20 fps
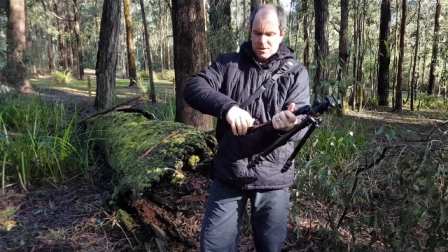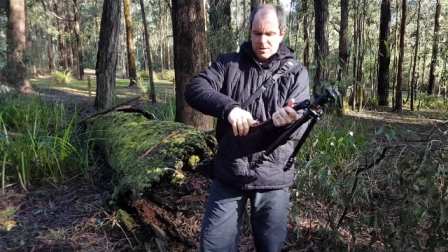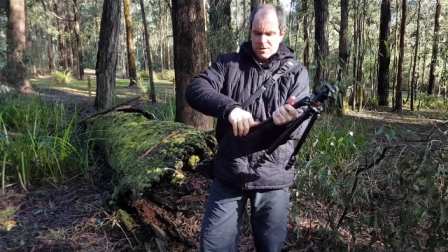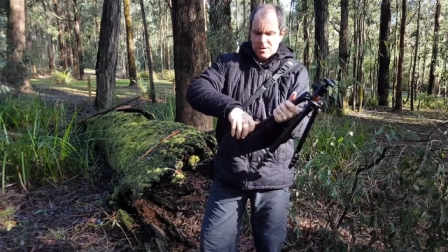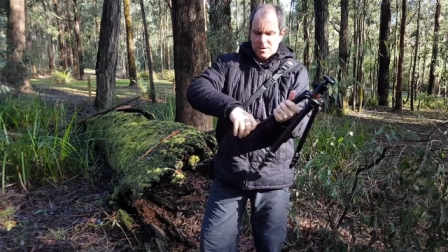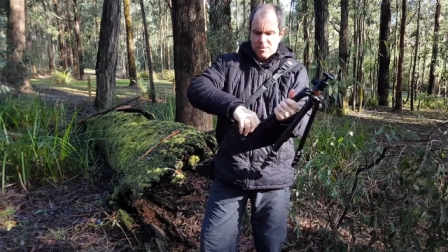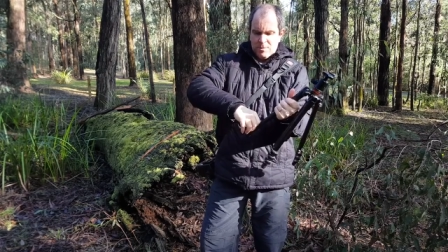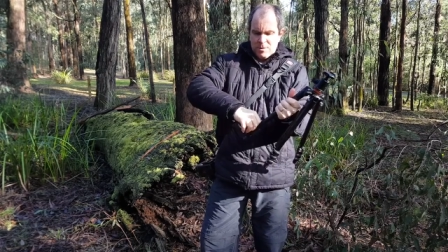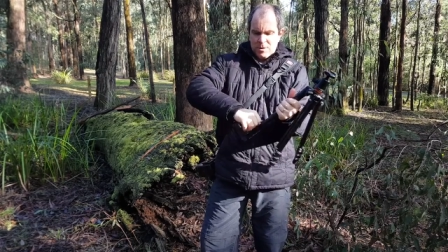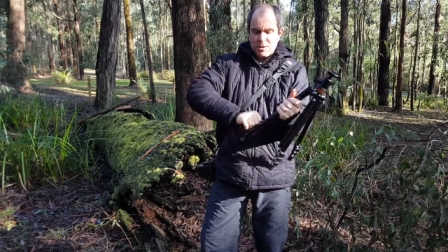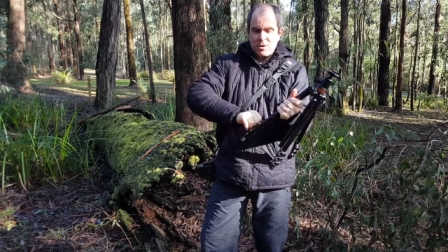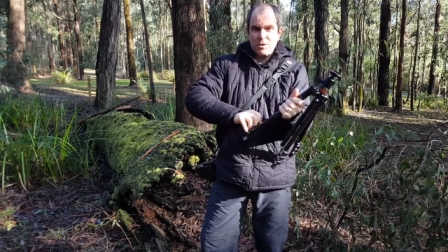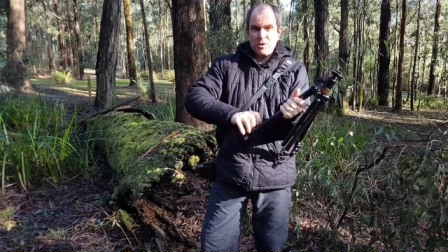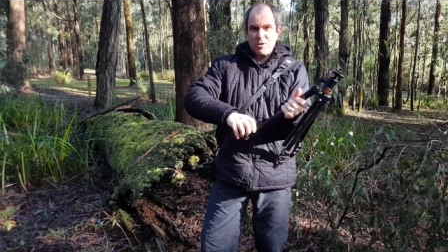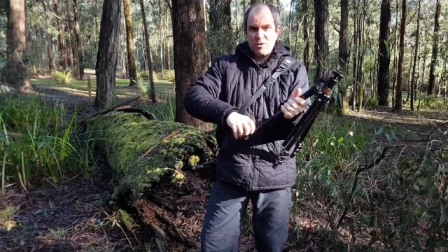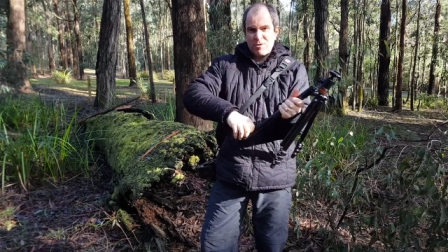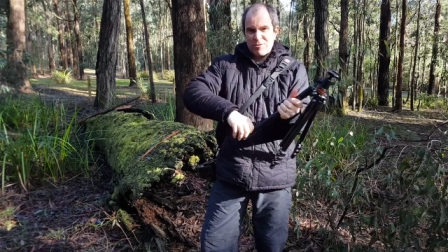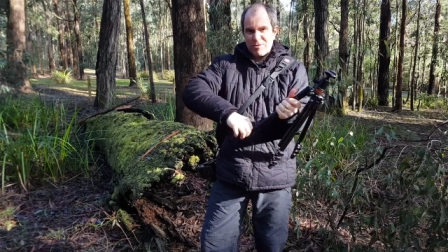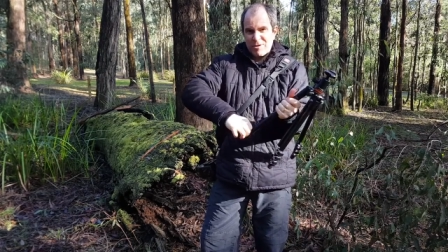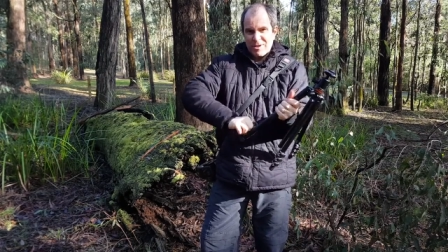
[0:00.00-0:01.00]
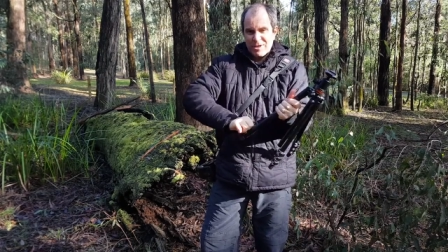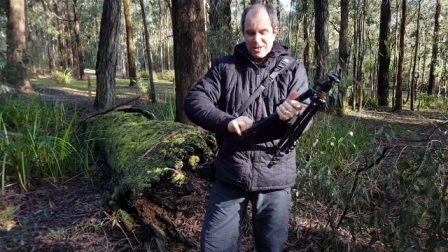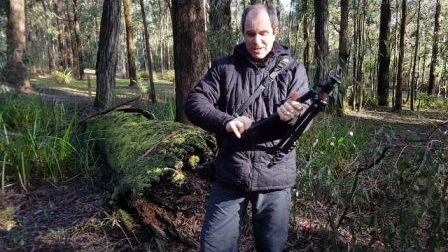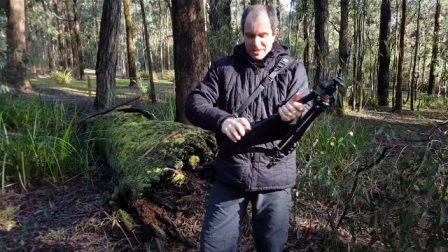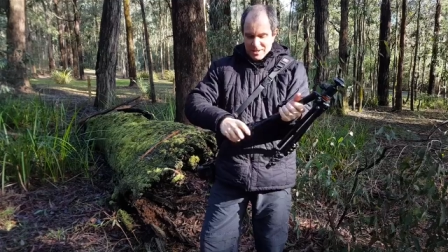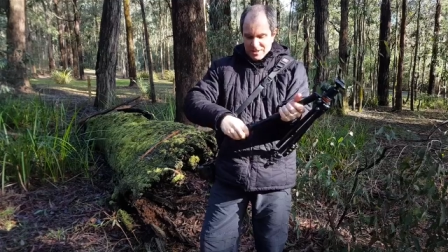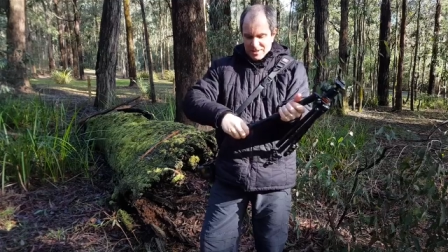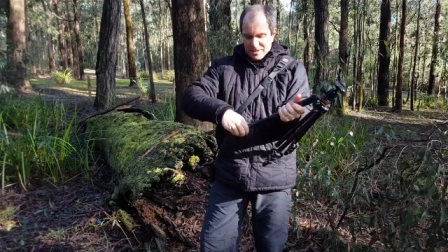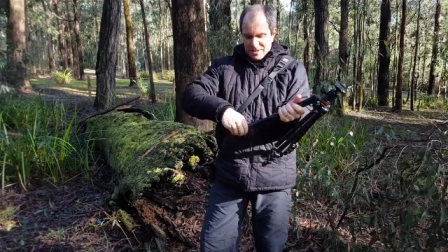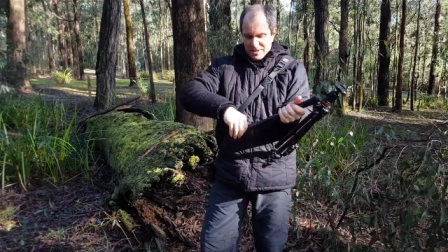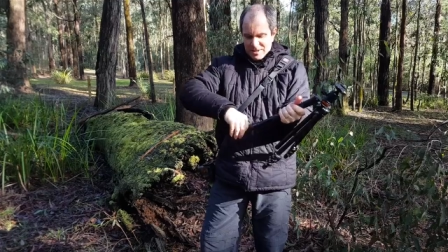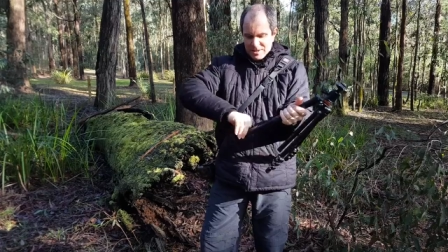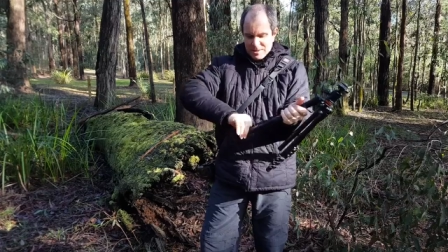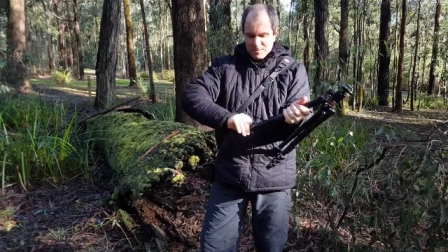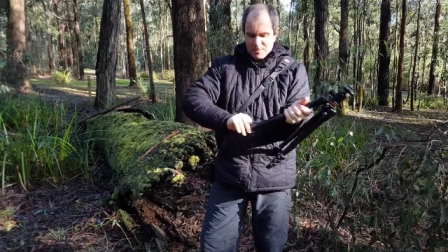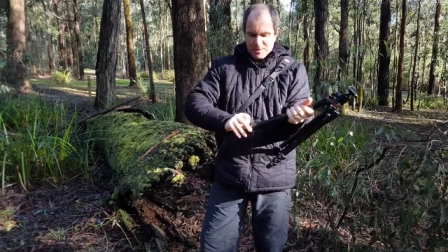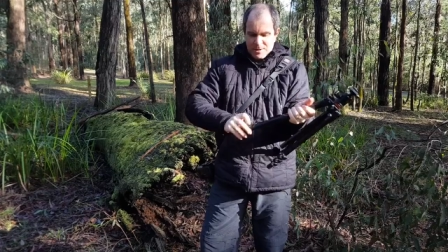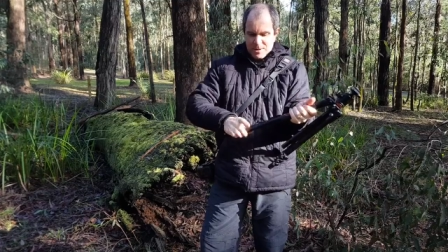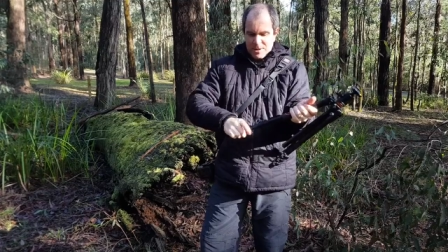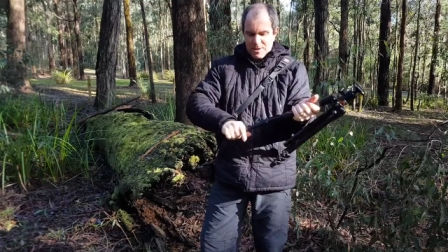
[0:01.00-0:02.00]
You undo your three leg
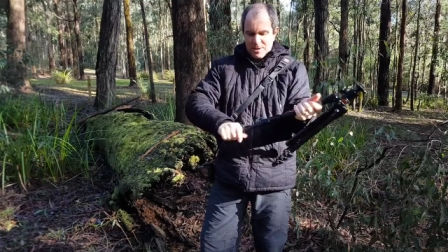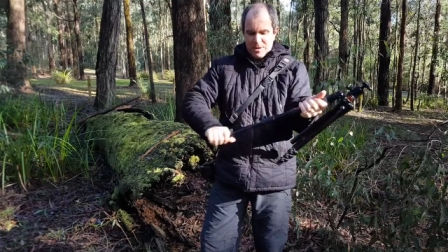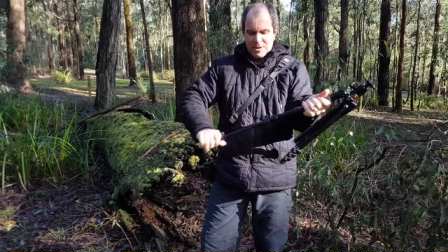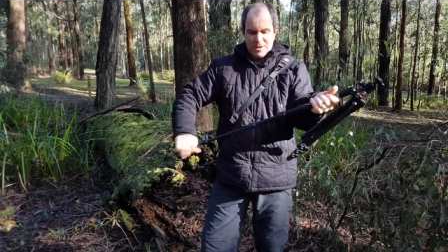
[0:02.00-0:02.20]
clasps.